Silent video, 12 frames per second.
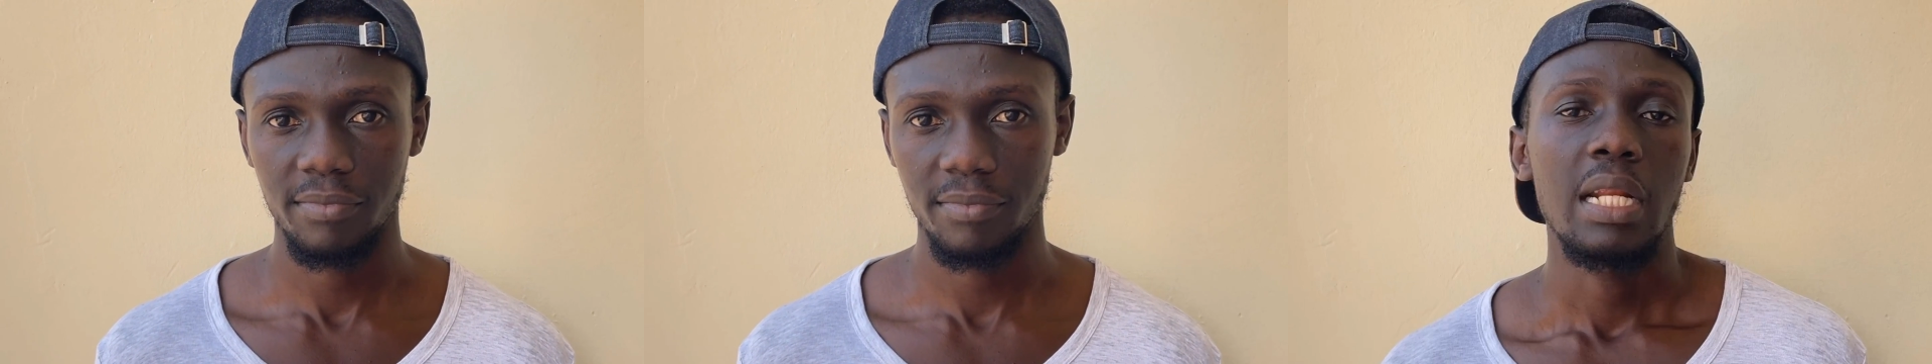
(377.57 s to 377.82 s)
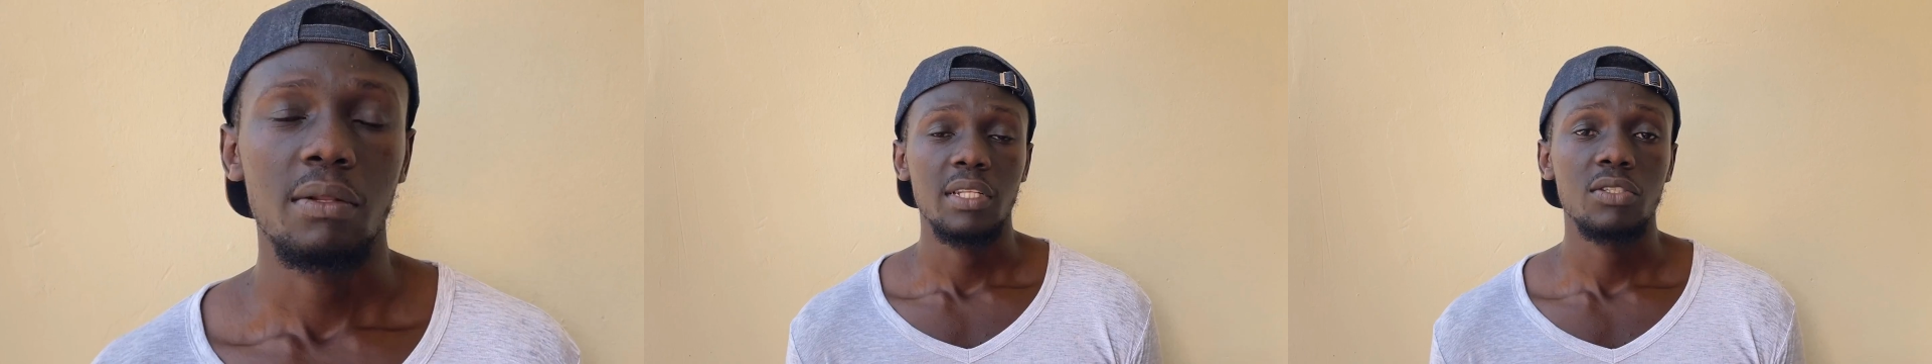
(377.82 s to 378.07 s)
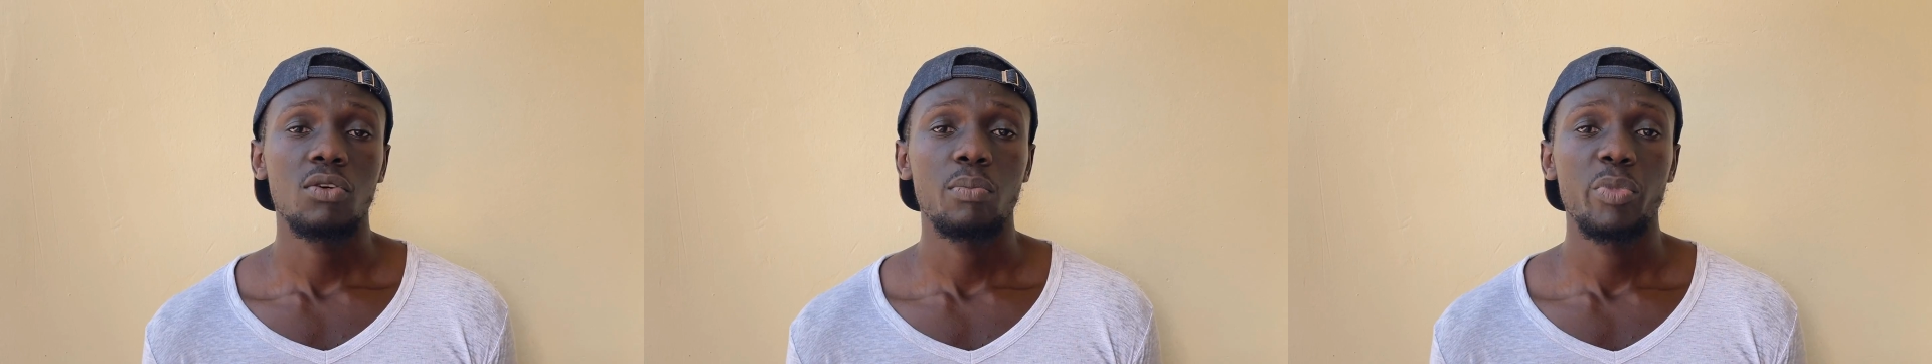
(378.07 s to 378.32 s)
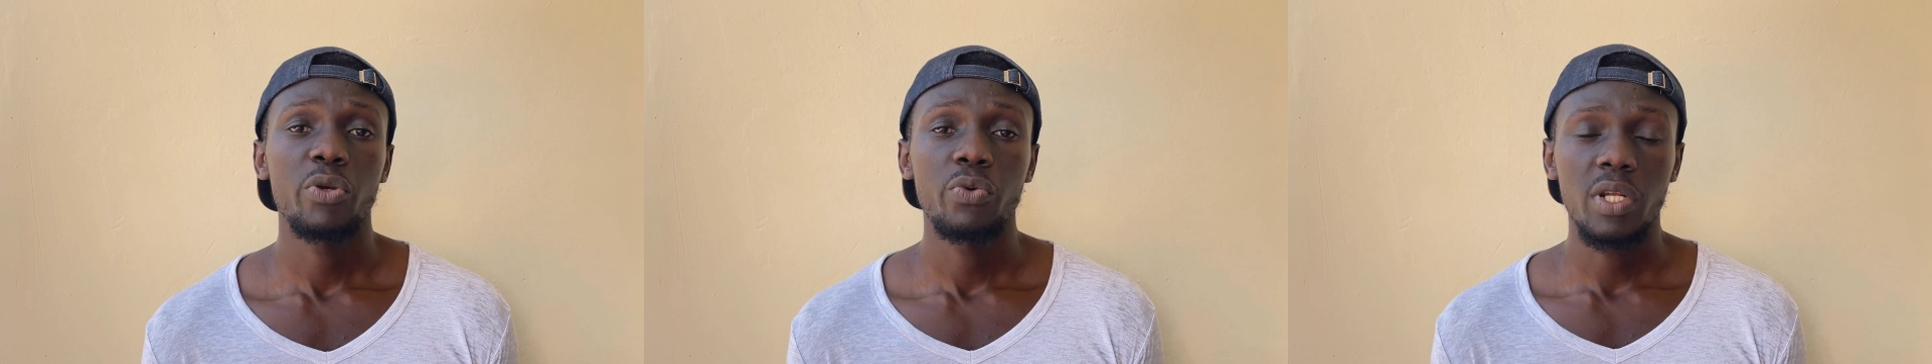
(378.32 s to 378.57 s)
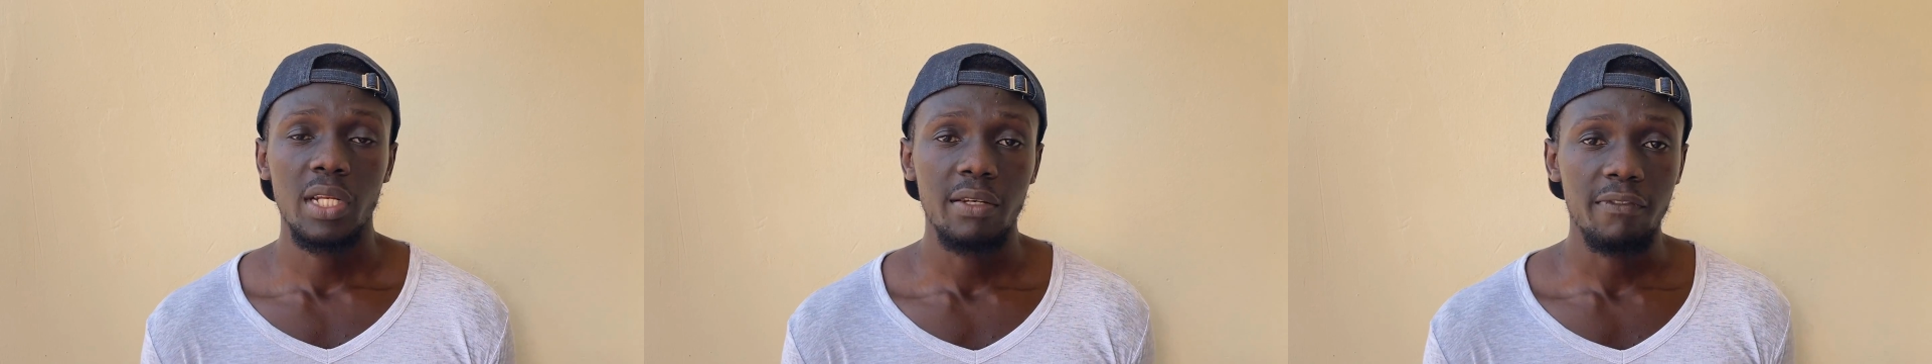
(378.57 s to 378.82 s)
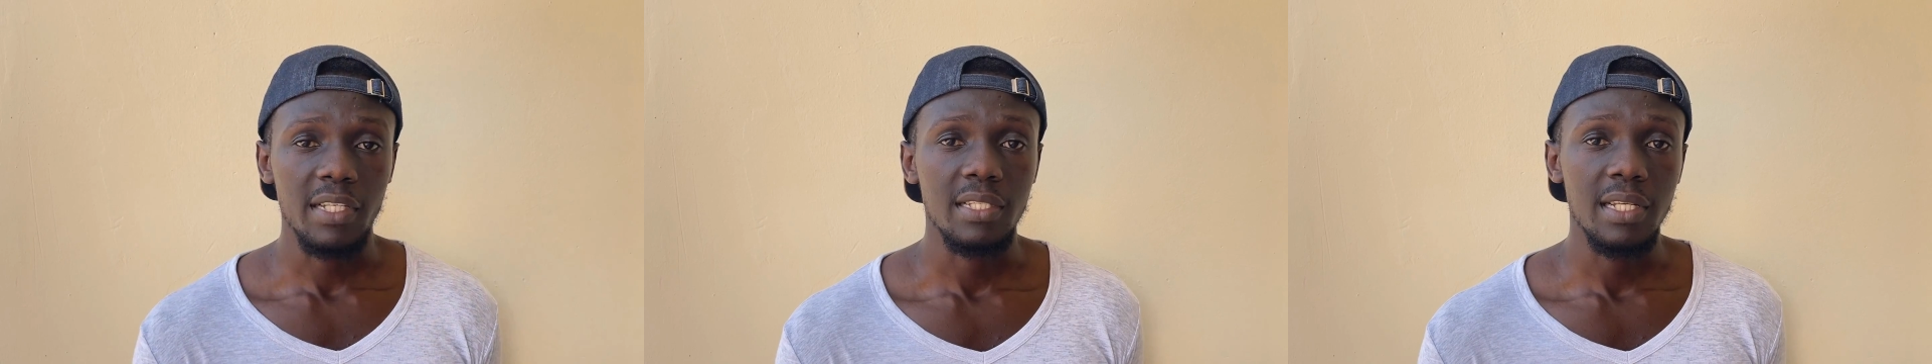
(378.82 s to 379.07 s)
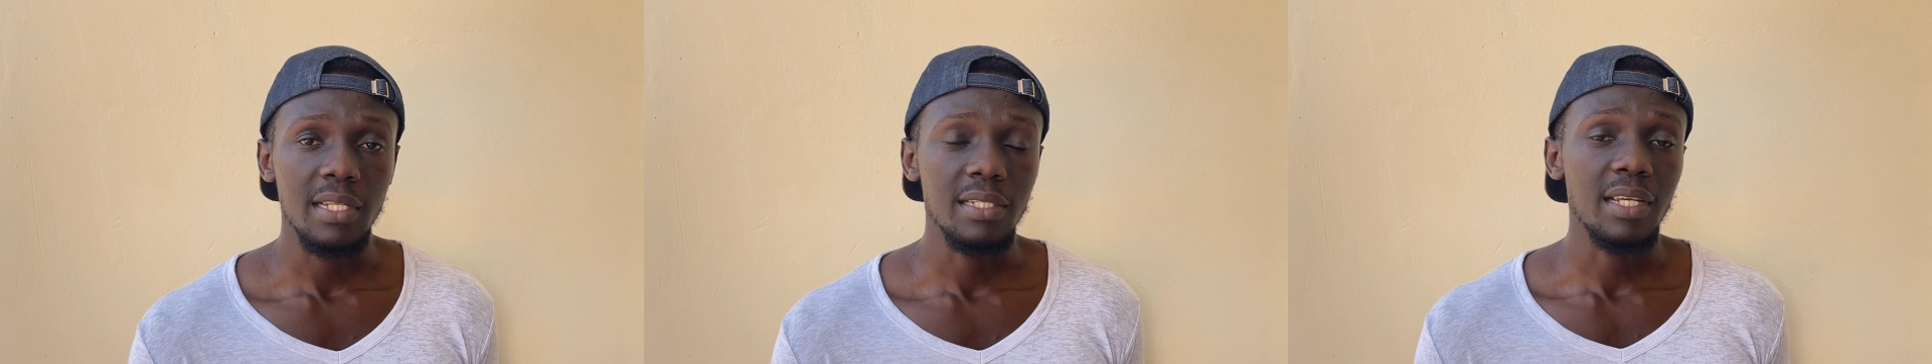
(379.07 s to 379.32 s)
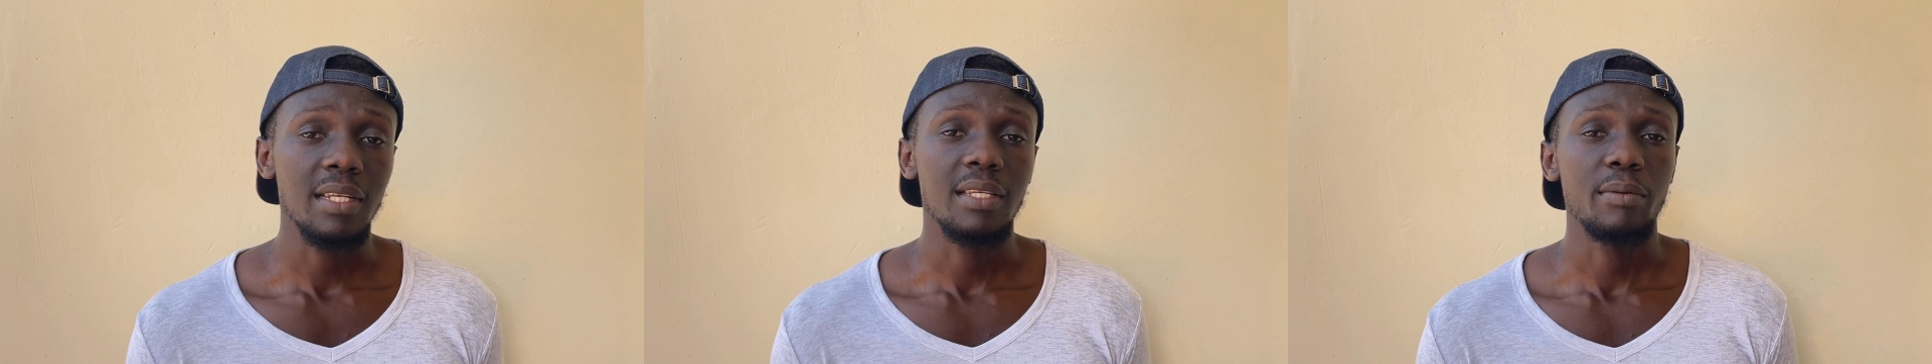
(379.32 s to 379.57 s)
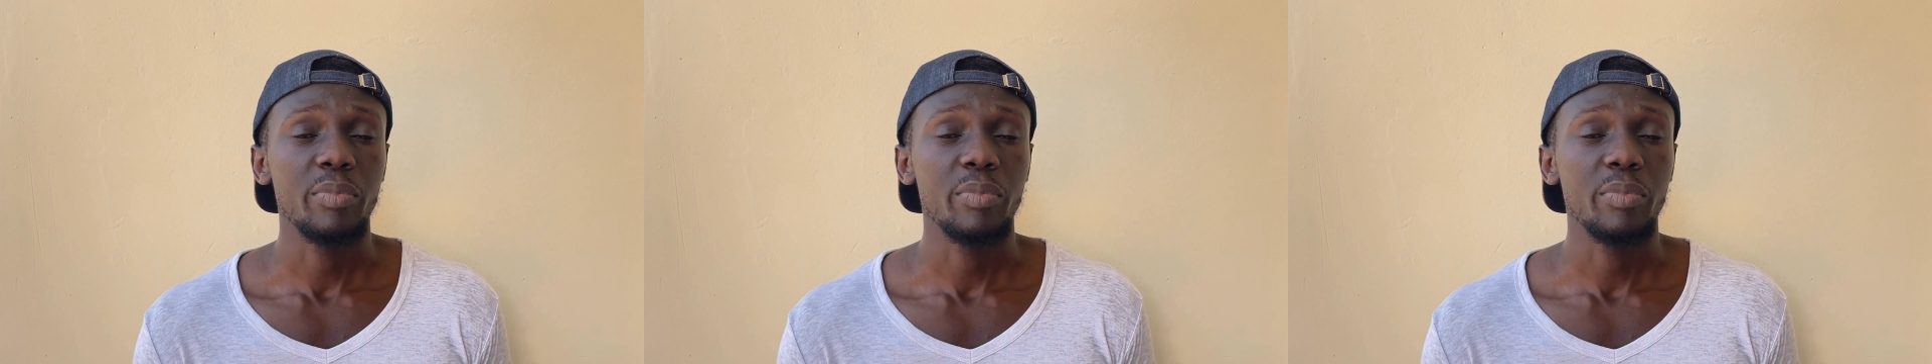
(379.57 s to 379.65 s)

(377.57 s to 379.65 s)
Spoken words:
Now this got me really devastated